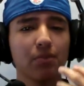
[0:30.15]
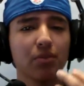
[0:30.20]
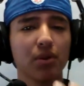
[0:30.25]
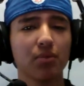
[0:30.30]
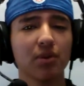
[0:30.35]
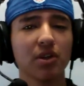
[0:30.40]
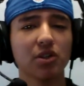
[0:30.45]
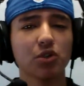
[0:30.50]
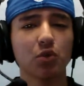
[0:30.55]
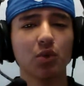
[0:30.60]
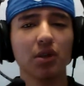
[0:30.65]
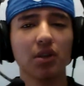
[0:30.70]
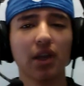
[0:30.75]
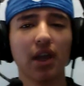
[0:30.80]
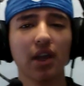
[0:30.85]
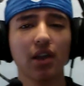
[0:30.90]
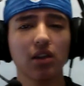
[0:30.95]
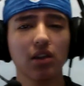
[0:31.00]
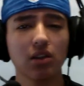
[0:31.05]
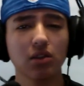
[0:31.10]
pretty much when you're
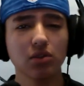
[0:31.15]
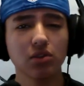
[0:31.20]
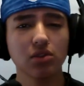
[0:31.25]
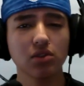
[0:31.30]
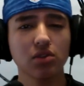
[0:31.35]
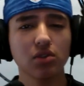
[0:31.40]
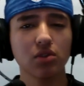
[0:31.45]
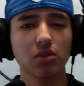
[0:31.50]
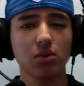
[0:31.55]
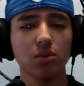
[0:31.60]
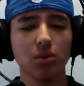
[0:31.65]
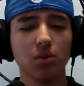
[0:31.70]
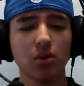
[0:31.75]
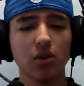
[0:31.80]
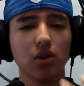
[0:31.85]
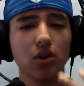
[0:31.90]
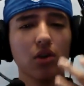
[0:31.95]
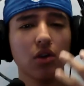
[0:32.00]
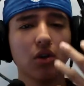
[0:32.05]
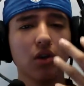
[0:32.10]
getting close to
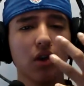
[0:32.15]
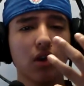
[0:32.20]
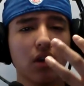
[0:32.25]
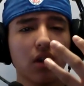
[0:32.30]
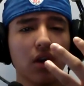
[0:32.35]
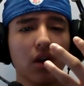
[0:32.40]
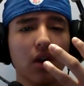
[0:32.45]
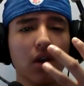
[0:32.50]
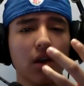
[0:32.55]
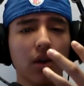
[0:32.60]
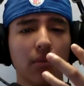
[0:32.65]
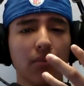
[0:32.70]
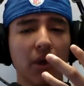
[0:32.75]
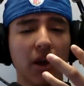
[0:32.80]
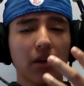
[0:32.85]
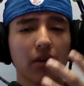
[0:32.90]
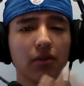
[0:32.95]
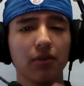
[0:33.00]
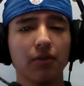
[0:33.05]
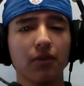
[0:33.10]
your
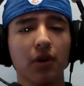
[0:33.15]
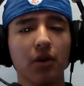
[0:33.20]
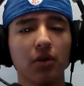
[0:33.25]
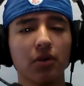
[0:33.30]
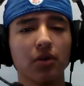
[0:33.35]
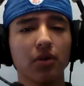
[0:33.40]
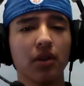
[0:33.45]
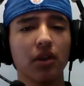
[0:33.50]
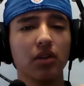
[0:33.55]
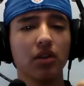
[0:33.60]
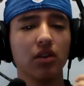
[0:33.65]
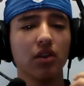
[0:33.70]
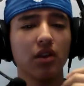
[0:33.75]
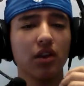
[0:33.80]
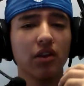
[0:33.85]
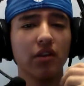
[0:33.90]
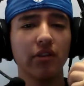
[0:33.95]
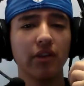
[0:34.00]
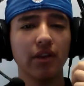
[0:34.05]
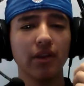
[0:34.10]
microphone and
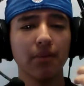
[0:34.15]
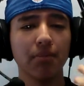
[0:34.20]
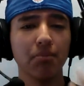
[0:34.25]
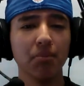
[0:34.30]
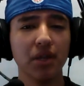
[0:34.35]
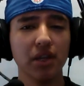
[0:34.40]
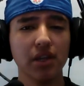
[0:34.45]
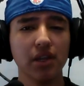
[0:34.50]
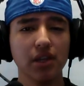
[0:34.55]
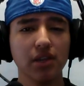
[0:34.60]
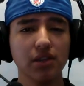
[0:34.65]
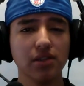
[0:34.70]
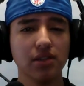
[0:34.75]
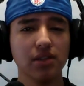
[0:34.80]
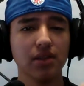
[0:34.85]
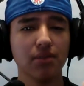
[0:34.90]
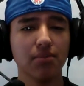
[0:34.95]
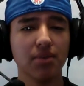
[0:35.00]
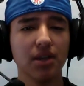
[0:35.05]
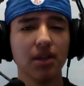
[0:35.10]
you're hearing the B's
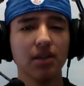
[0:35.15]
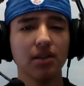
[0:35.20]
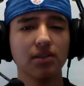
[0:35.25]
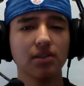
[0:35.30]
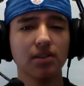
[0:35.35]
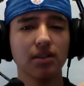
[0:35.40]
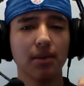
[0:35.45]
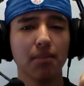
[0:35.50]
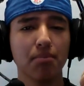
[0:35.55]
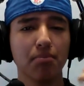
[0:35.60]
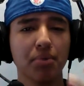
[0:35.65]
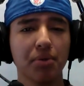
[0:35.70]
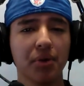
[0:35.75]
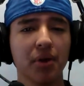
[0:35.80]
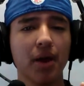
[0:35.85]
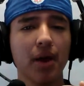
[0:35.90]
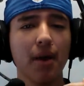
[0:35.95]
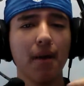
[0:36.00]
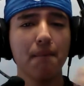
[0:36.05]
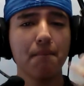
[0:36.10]
and the P's and the P,